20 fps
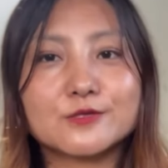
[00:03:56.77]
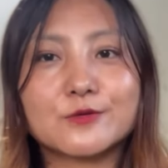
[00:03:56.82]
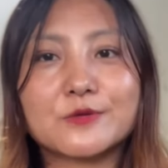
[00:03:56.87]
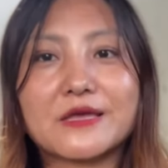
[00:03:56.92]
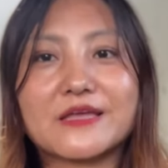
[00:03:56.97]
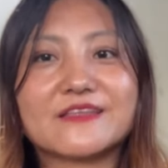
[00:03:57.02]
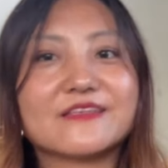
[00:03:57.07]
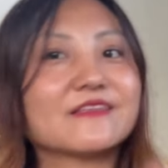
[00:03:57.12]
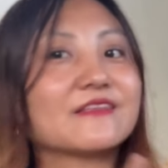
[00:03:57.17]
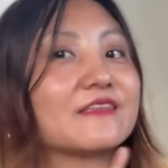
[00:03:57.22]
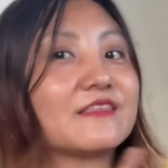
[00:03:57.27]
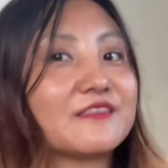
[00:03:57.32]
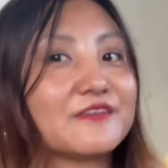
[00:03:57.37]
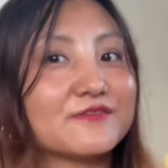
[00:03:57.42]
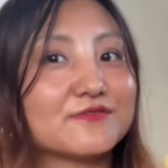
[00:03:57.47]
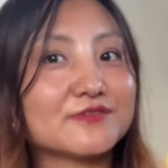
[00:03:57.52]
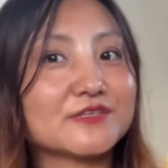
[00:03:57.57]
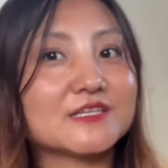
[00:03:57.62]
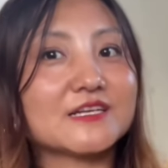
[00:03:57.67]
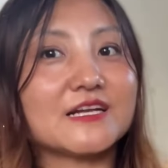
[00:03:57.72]
get it in
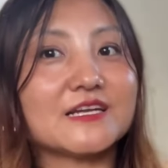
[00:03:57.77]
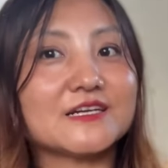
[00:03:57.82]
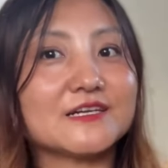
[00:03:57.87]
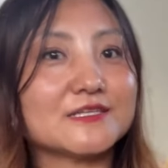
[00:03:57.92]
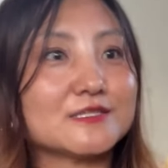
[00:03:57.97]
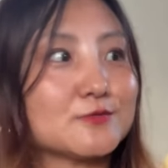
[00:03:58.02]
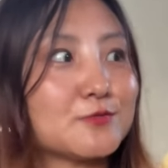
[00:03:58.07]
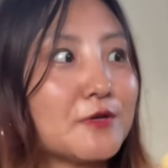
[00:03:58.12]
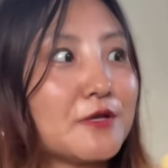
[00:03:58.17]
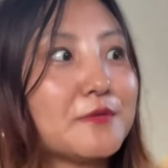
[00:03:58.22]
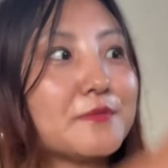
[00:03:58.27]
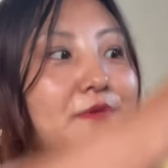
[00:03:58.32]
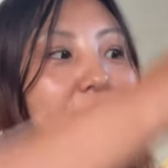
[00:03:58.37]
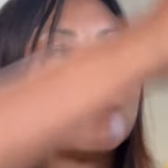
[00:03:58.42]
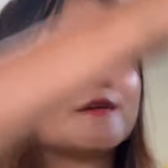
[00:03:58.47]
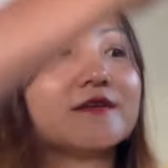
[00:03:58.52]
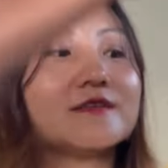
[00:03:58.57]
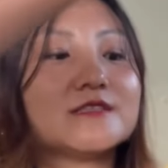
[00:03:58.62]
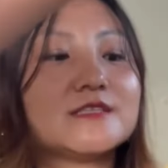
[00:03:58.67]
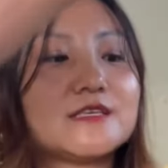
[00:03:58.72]
different color as well
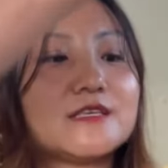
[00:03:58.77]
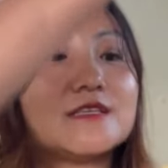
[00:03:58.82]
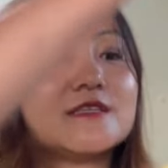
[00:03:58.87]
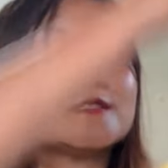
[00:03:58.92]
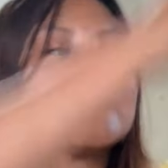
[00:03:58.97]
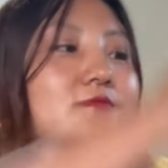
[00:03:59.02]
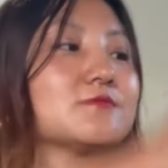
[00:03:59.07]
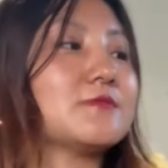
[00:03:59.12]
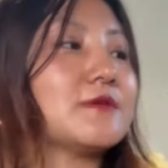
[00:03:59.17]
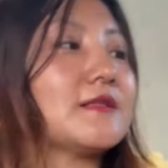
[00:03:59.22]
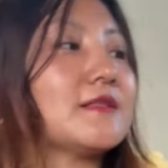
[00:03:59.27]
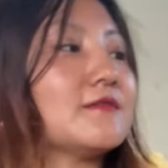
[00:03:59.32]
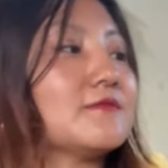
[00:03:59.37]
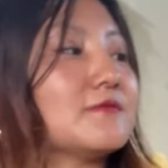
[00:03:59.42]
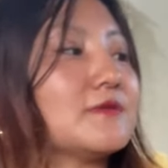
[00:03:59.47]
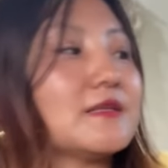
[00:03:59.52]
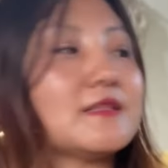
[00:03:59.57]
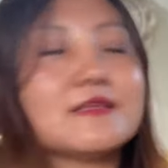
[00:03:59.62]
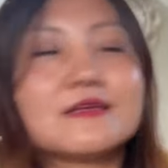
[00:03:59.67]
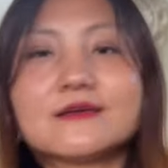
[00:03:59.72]
because it's
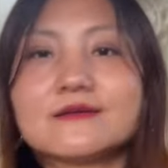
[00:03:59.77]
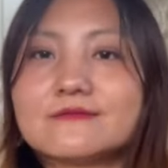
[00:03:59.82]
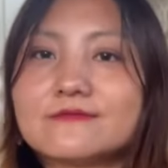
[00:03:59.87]
really